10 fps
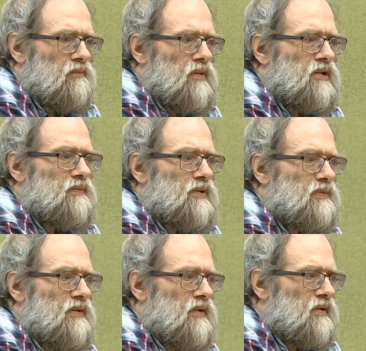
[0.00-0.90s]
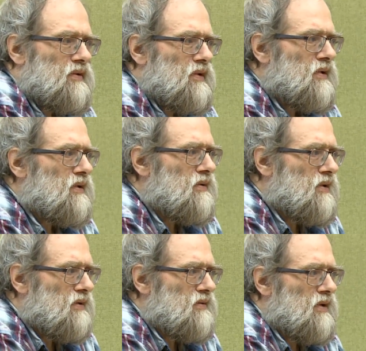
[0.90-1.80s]
Many people think
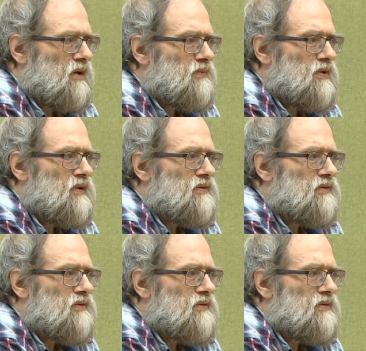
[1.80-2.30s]
that they are being